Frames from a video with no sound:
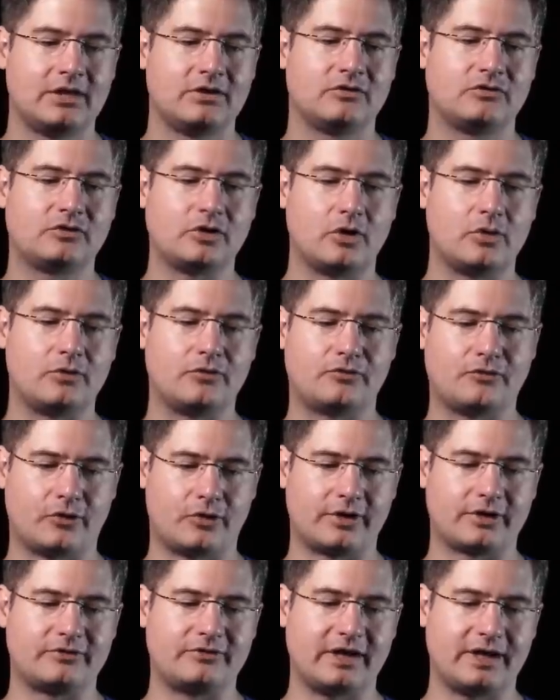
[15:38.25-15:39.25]
so,
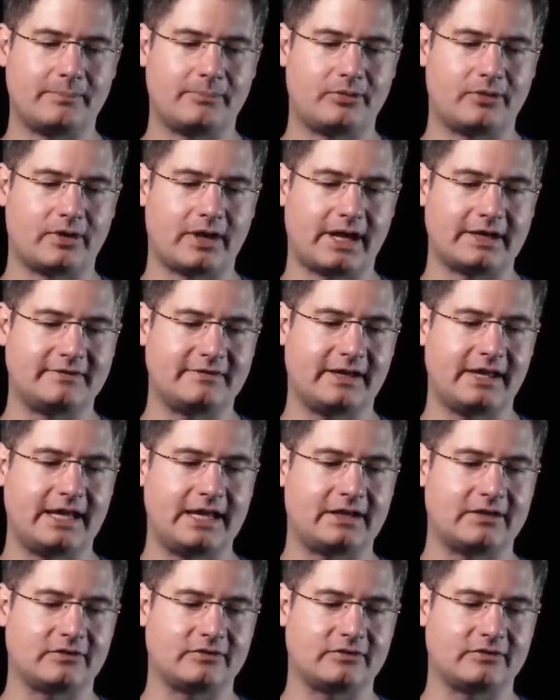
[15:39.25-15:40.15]
for example, I take